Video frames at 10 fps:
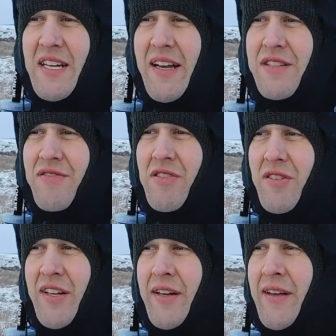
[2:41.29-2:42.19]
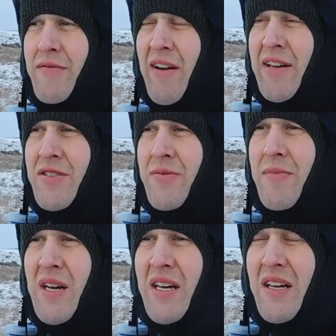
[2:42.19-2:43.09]
later on in a random
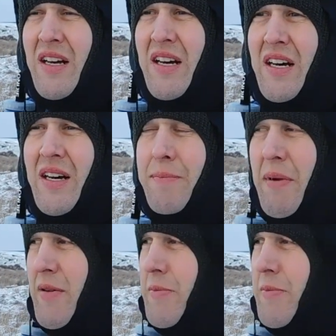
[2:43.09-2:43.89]
bit